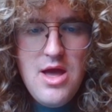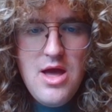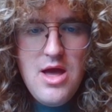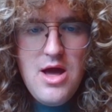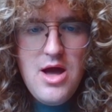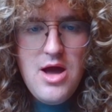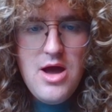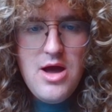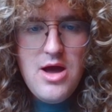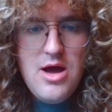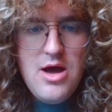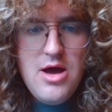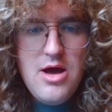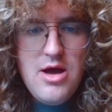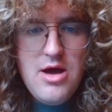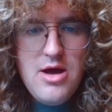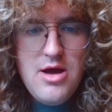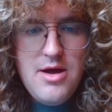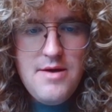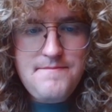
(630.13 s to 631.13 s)

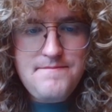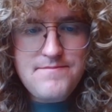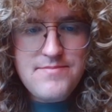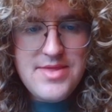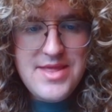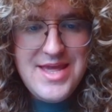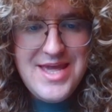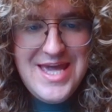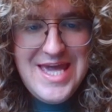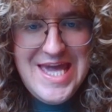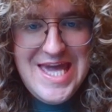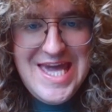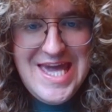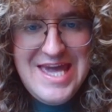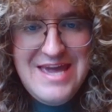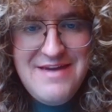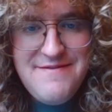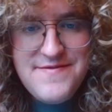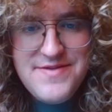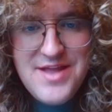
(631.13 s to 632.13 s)

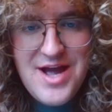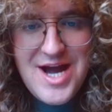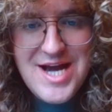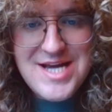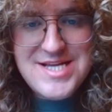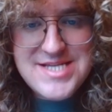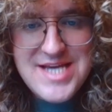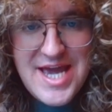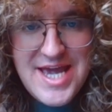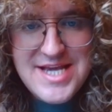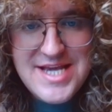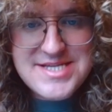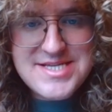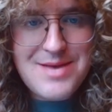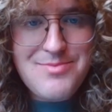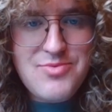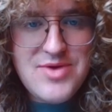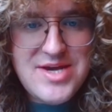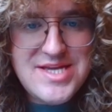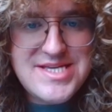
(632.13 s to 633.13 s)
If knight takes,
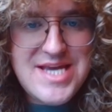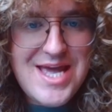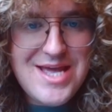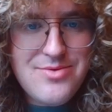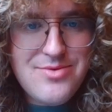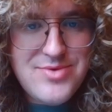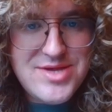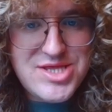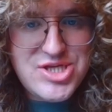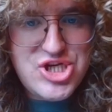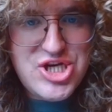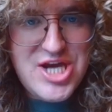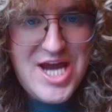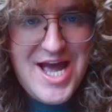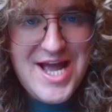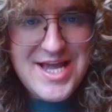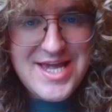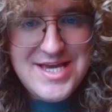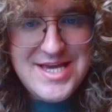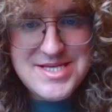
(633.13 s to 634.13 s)
then we take with
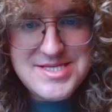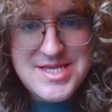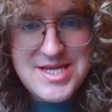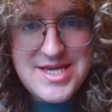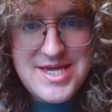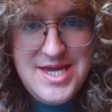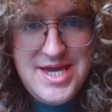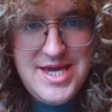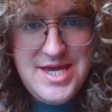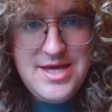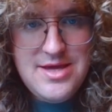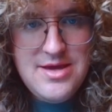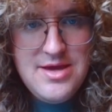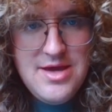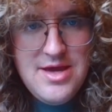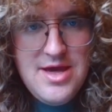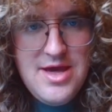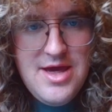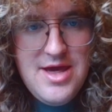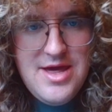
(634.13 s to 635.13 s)
check is the key.
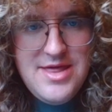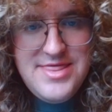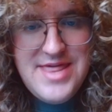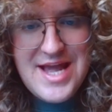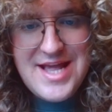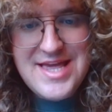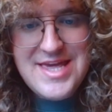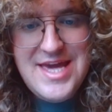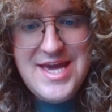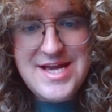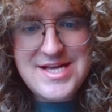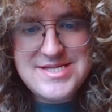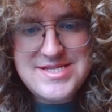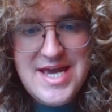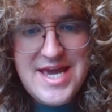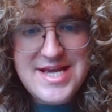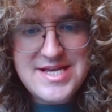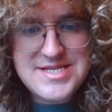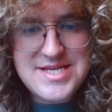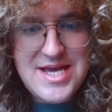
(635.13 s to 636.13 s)
Then king
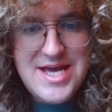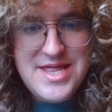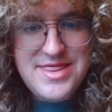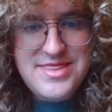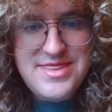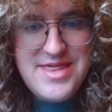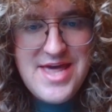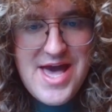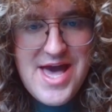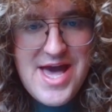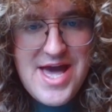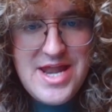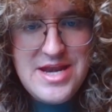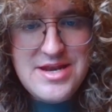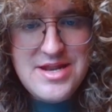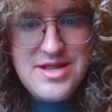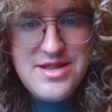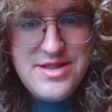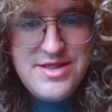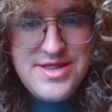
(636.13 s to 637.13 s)
takes, and
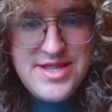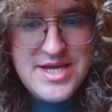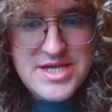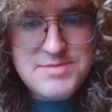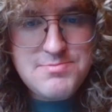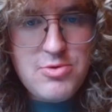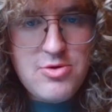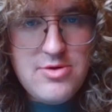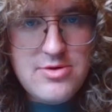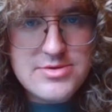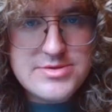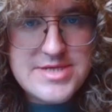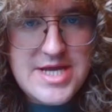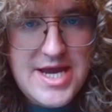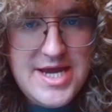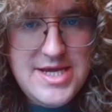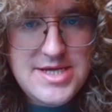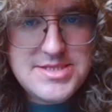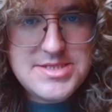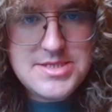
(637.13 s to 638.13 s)
then this pawn
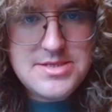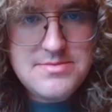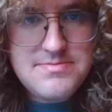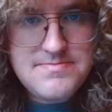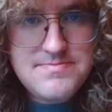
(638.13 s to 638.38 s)
takes.